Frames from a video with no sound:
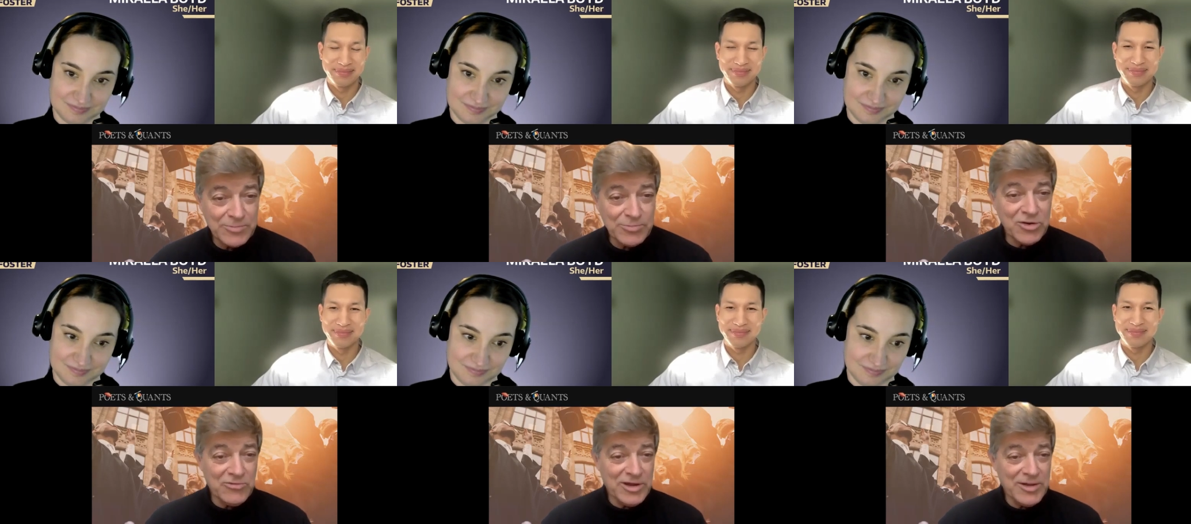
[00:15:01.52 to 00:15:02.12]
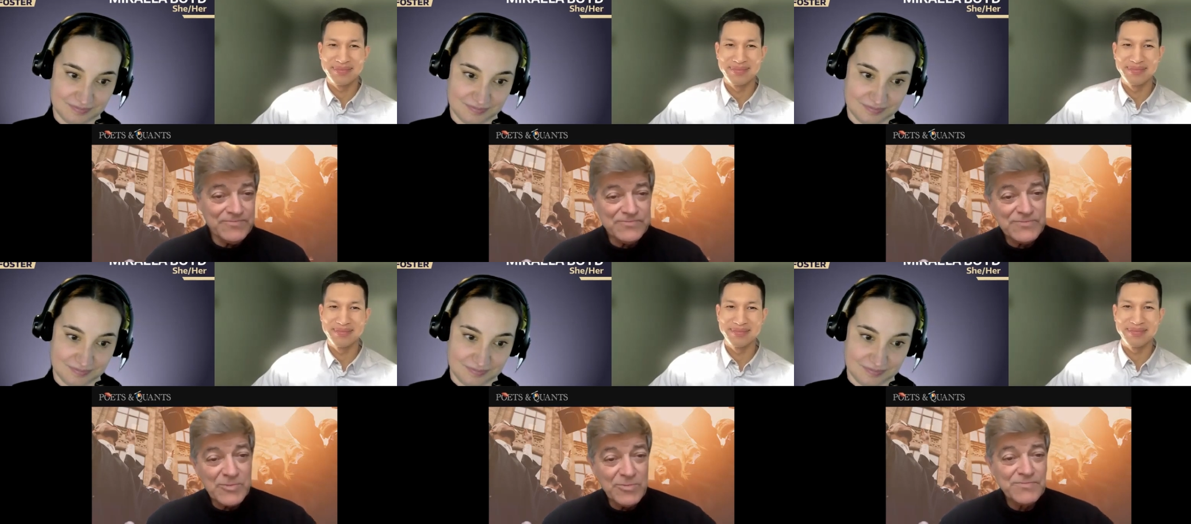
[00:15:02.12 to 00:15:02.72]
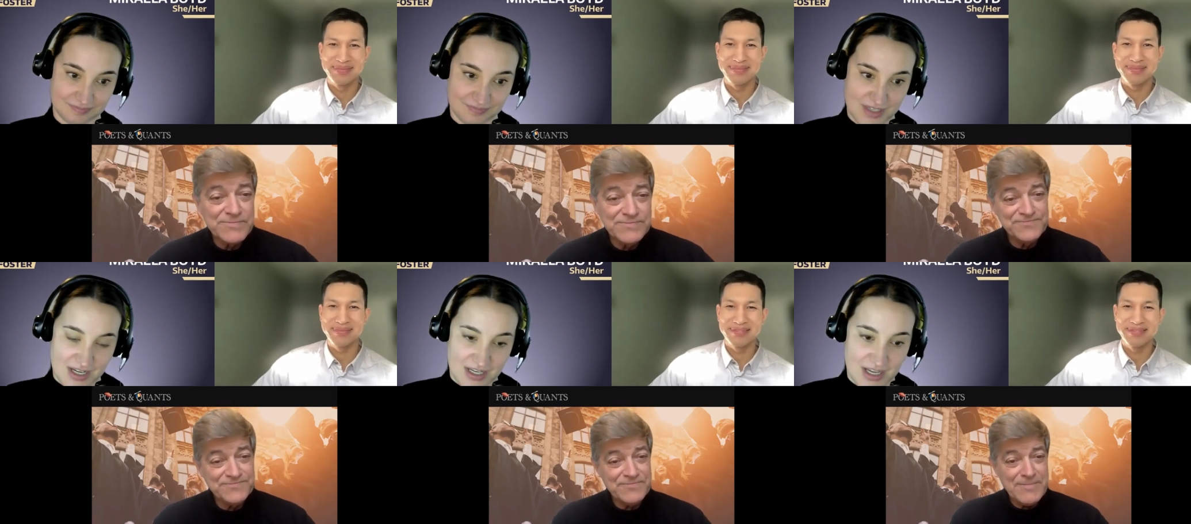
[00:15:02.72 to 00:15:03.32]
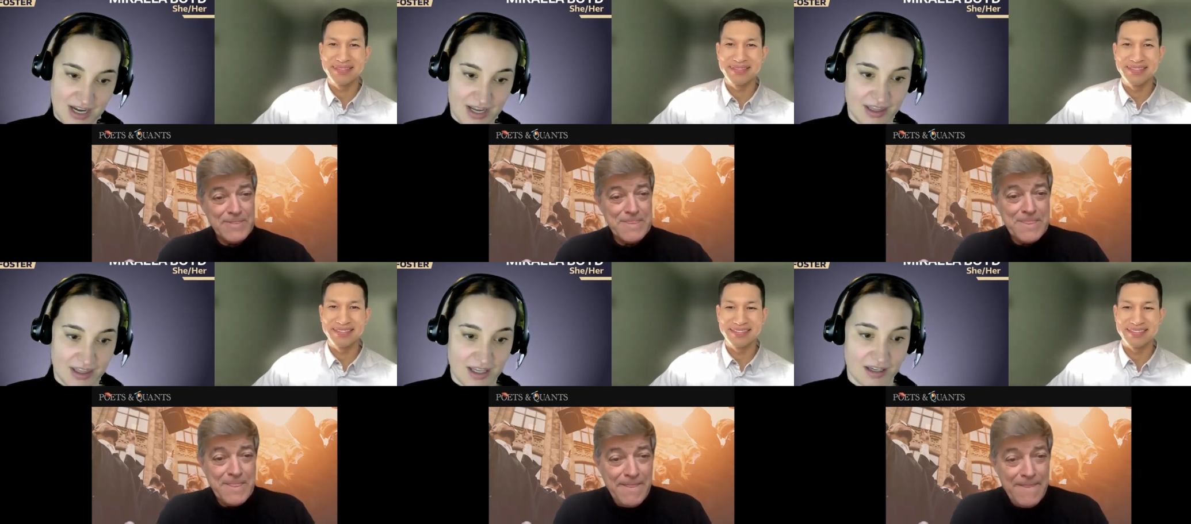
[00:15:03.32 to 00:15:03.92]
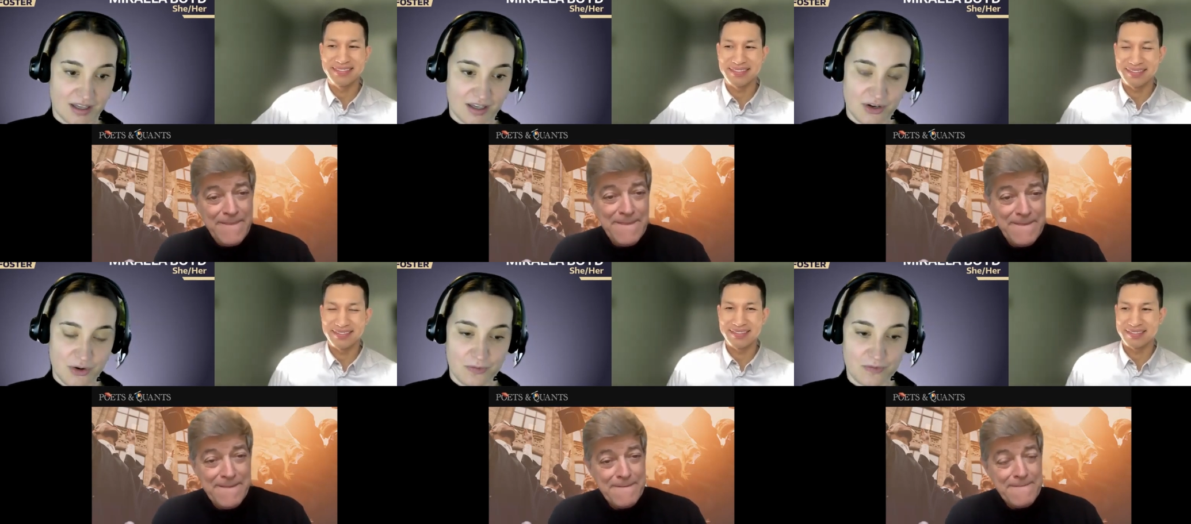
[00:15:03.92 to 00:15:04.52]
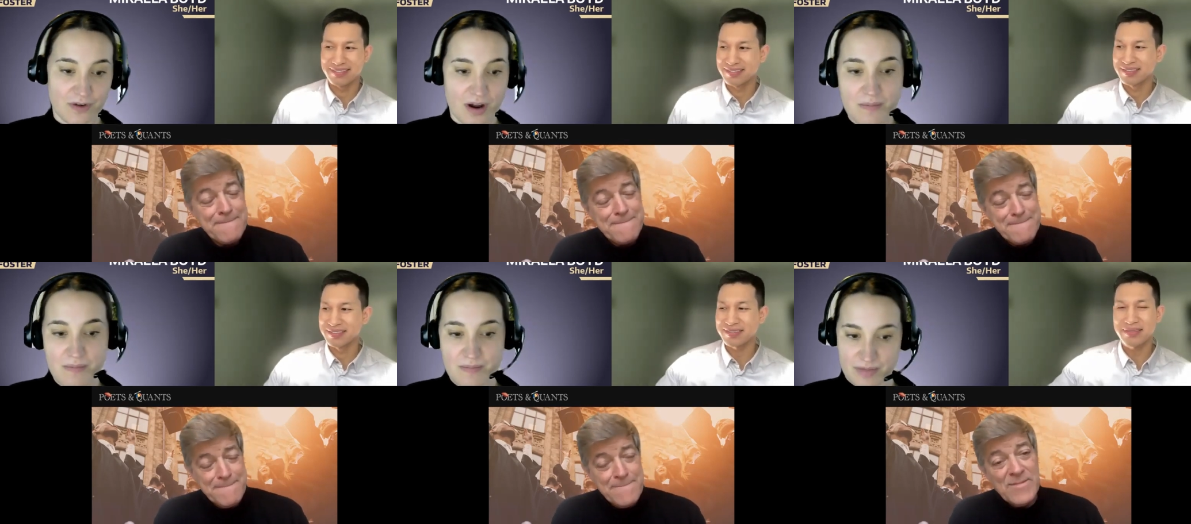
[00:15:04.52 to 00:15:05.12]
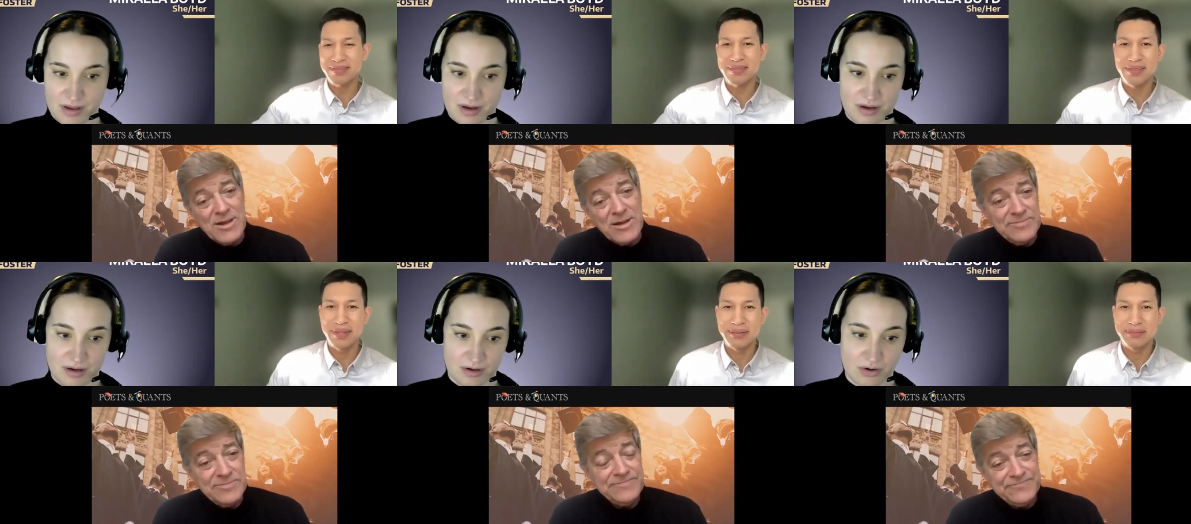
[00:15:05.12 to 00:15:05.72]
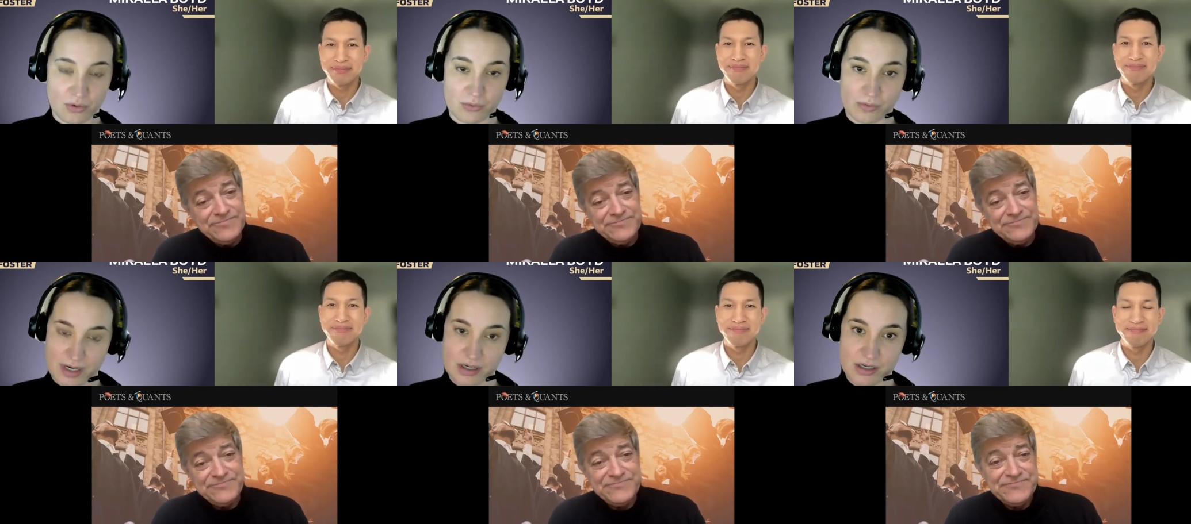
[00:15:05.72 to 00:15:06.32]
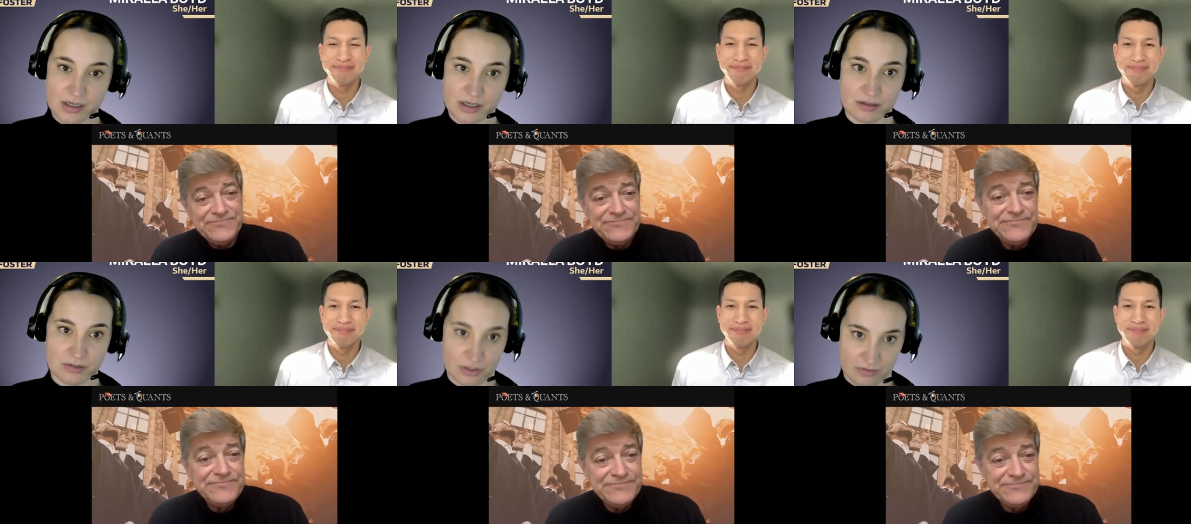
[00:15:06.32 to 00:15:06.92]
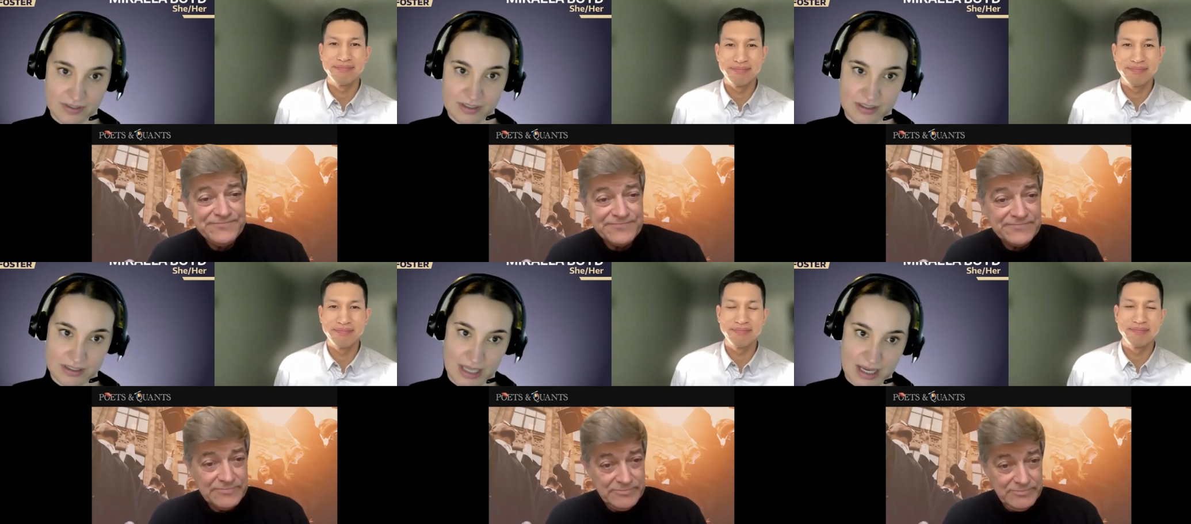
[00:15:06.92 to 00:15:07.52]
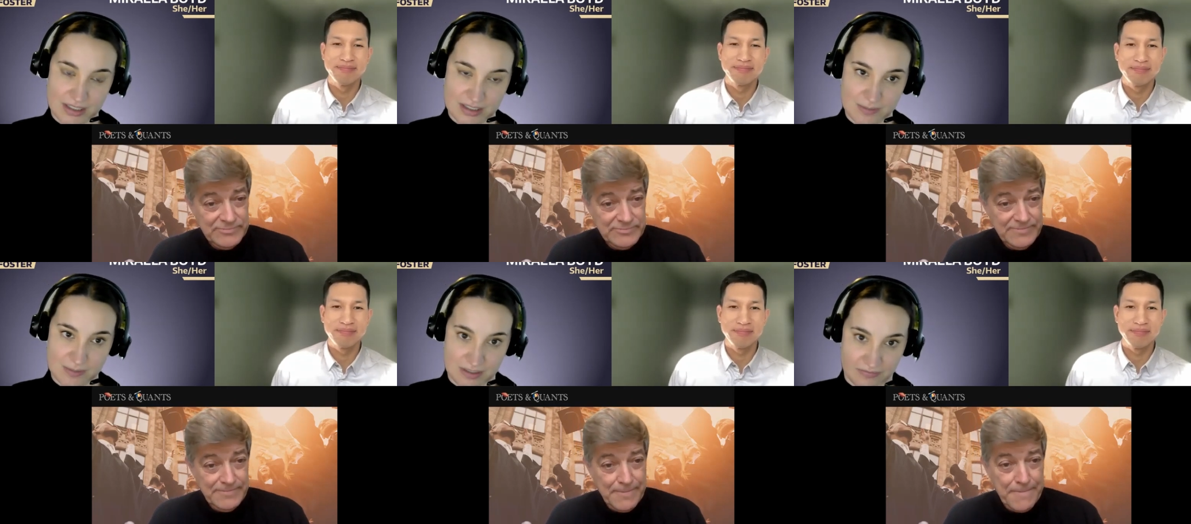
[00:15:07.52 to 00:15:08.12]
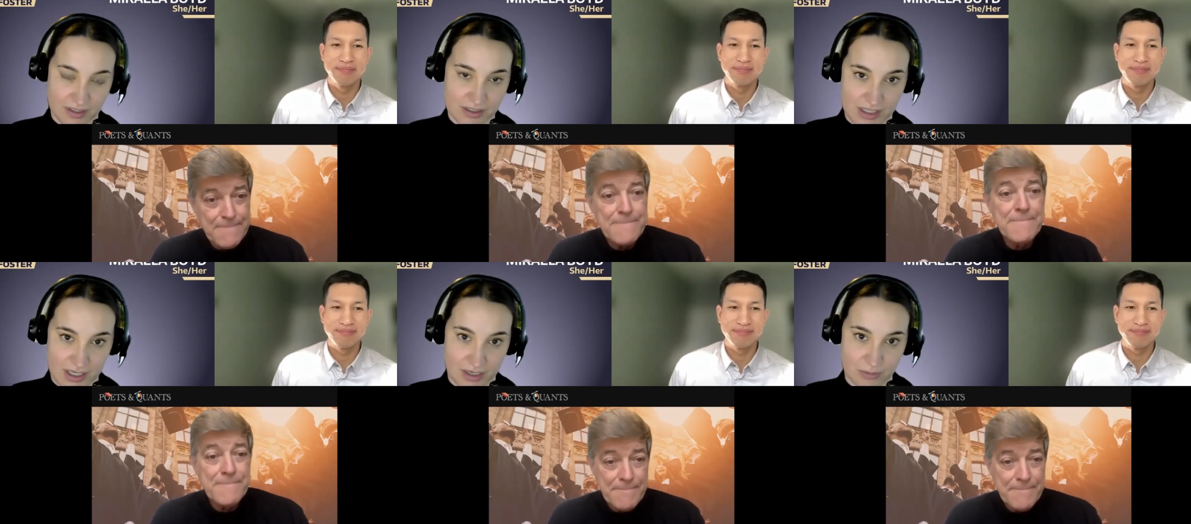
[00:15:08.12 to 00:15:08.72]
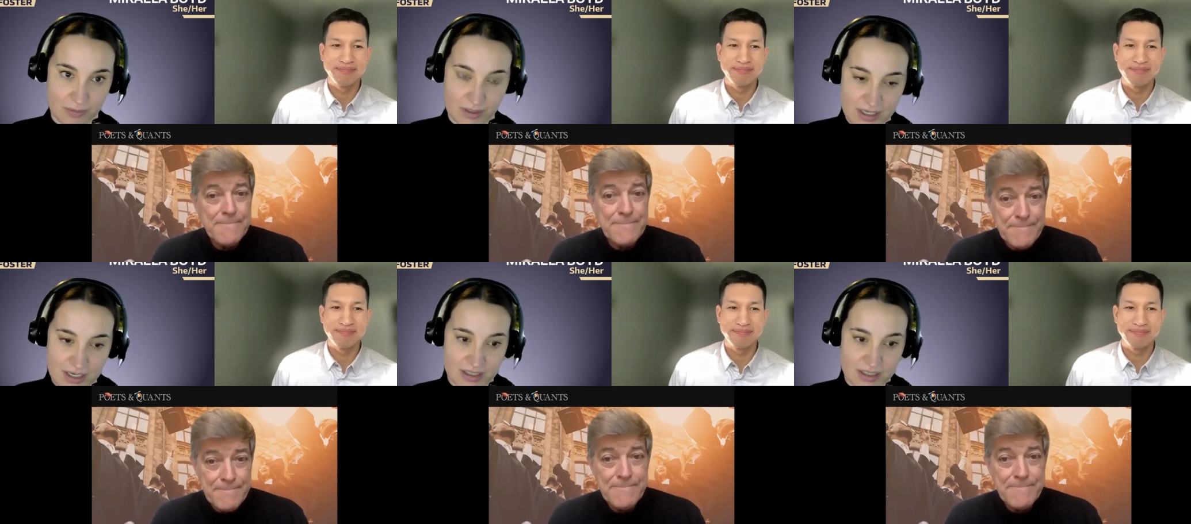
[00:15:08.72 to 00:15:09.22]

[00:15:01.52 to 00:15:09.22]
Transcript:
Speaker 1: of the program?
Speaker 2: Yeah, I think, from the career services lens specifically, it really